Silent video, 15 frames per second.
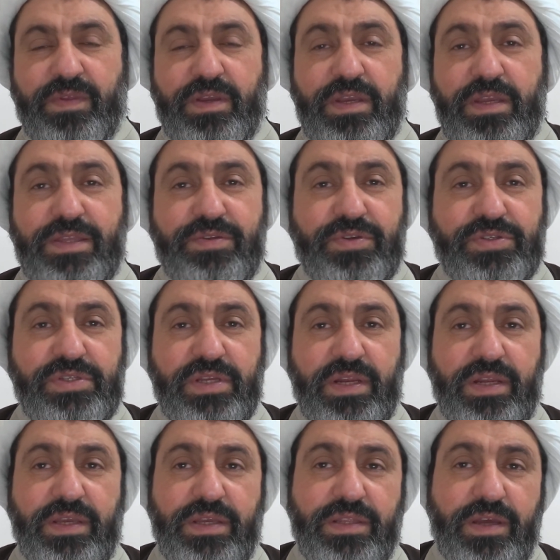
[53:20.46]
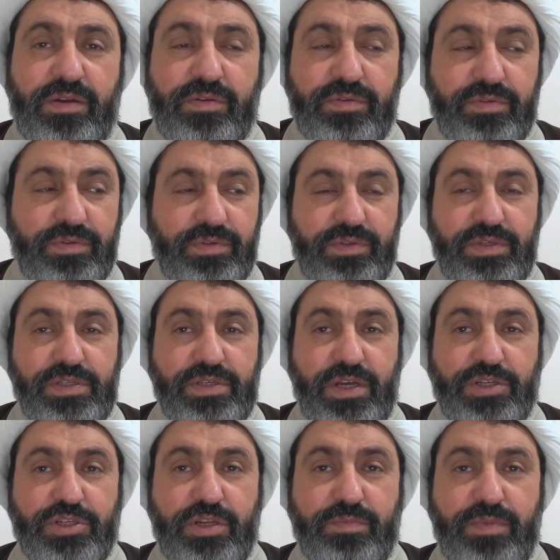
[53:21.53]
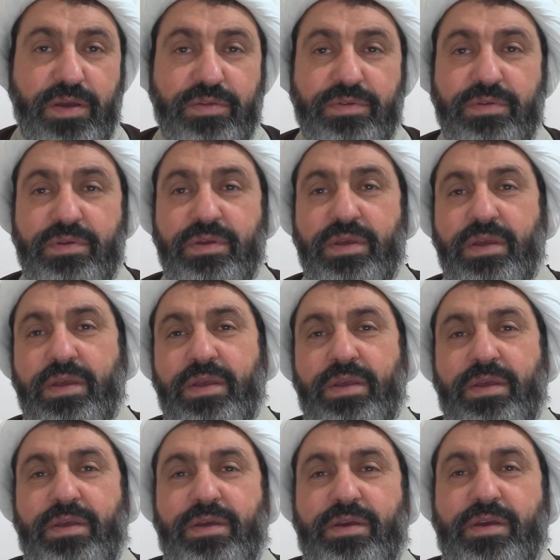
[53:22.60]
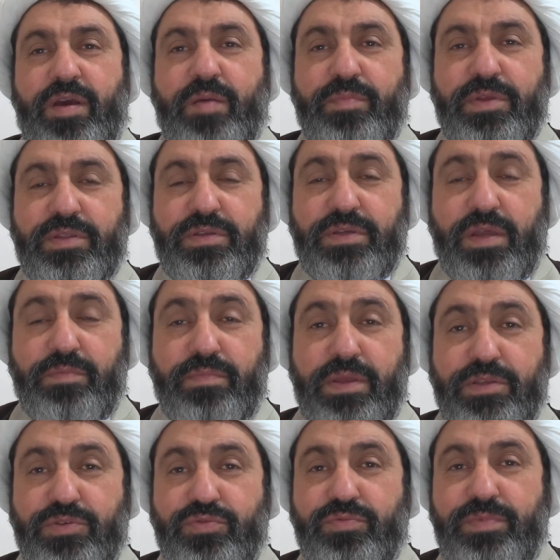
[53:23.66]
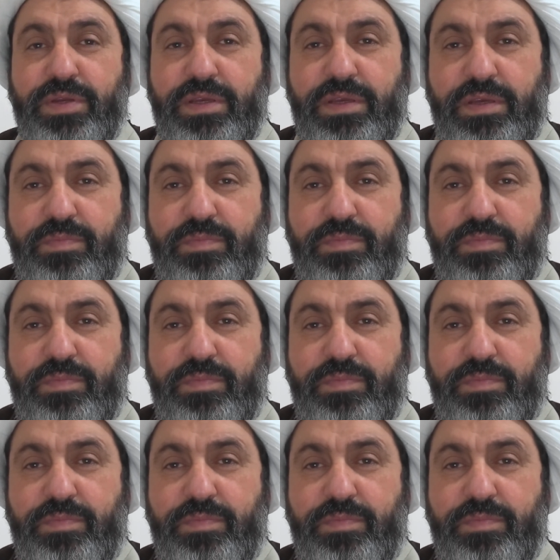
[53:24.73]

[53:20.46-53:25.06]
Interestingly, in our discussion about commentary on Manzume.